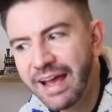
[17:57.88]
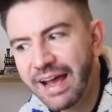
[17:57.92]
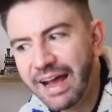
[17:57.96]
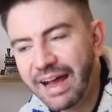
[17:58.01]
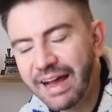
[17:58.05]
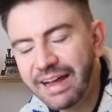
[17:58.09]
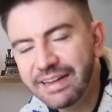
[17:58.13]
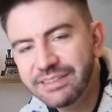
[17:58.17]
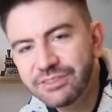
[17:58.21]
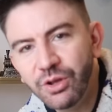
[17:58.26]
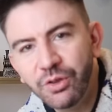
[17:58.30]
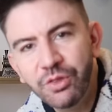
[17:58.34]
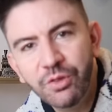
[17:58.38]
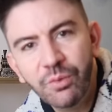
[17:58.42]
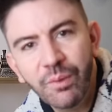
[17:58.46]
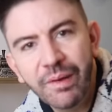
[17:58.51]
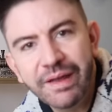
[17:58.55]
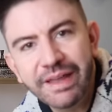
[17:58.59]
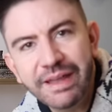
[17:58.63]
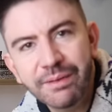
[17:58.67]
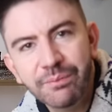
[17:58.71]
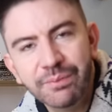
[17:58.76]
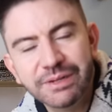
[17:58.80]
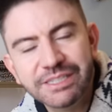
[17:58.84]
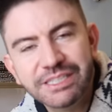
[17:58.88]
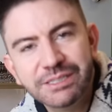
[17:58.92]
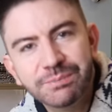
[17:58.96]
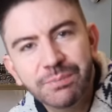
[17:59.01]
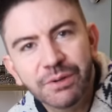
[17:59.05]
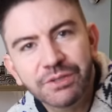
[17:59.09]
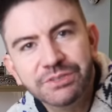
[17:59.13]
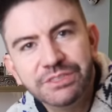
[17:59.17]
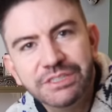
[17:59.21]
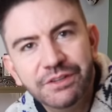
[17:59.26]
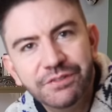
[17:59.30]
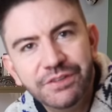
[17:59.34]
And on the way in, we
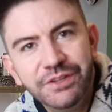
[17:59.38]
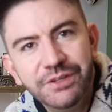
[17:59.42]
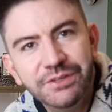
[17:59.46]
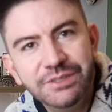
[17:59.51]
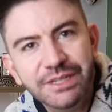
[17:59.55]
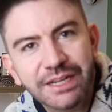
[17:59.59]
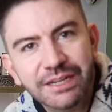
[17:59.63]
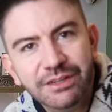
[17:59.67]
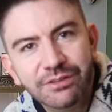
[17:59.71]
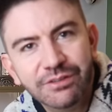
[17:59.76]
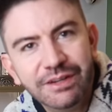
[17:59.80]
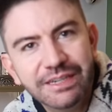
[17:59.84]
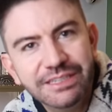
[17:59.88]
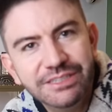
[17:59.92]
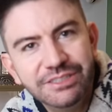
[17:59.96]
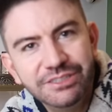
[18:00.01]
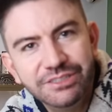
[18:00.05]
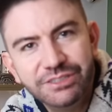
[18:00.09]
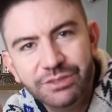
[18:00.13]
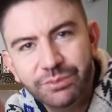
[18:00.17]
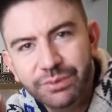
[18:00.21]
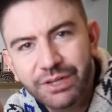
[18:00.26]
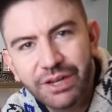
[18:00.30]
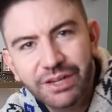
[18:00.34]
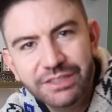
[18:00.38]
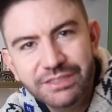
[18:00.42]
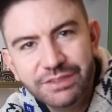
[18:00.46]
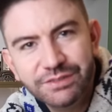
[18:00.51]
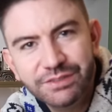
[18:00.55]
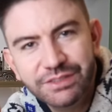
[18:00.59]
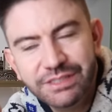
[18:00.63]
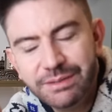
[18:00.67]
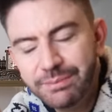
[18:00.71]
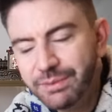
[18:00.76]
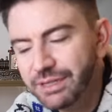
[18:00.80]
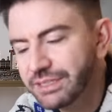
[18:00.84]
spotted a few decorations that were kind of
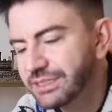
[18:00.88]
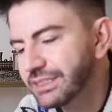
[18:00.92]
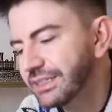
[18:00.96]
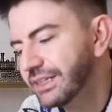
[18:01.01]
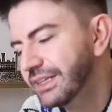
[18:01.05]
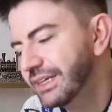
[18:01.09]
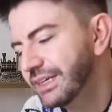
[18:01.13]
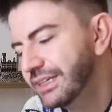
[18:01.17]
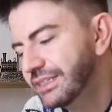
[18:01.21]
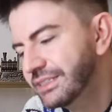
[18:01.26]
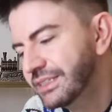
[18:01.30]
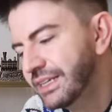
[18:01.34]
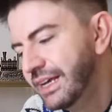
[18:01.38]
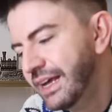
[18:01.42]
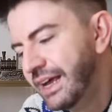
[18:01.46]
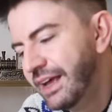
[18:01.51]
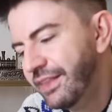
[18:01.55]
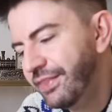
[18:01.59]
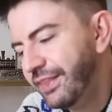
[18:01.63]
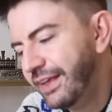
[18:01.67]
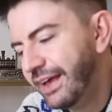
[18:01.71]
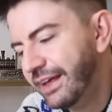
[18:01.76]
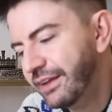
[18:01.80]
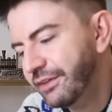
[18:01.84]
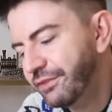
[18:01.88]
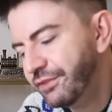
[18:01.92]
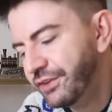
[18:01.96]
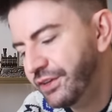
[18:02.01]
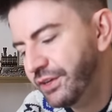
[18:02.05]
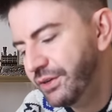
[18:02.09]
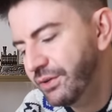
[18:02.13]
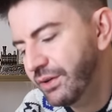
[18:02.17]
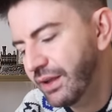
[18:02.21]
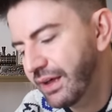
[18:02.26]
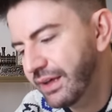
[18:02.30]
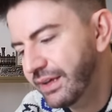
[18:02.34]
similar to this. They had a
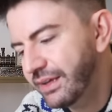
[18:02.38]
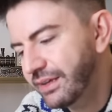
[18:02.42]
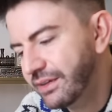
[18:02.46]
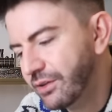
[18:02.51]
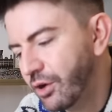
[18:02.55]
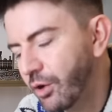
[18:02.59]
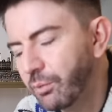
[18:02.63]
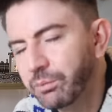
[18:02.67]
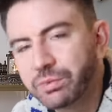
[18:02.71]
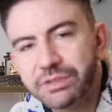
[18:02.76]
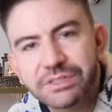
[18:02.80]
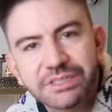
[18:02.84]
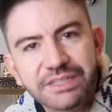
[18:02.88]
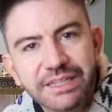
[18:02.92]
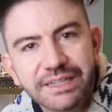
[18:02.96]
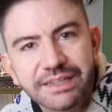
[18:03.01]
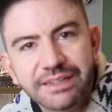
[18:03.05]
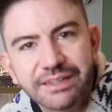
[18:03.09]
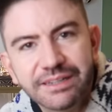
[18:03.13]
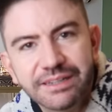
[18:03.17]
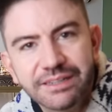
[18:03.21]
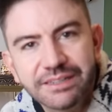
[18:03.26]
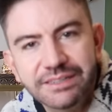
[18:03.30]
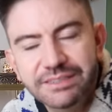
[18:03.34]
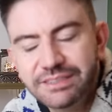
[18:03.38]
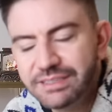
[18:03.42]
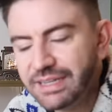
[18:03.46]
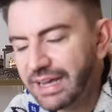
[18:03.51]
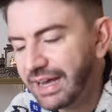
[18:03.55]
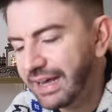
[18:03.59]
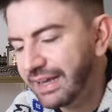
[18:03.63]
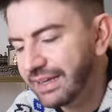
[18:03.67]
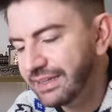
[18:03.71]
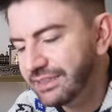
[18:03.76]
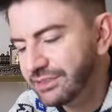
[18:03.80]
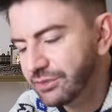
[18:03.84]
few like opera singers
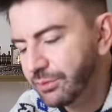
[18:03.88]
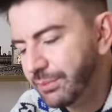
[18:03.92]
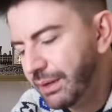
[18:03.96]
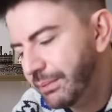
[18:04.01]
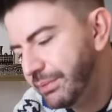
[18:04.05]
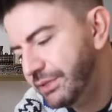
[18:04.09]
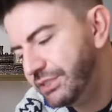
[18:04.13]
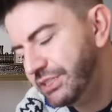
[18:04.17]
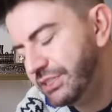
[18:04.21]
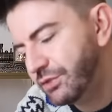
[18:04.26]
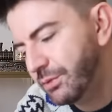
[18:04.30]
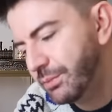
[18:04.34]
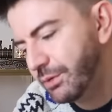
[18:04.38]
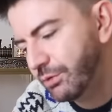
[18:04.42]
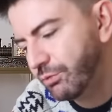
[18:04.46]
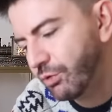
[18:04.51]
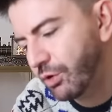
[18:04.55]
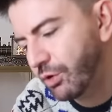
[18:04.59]
and, or maybe she's from the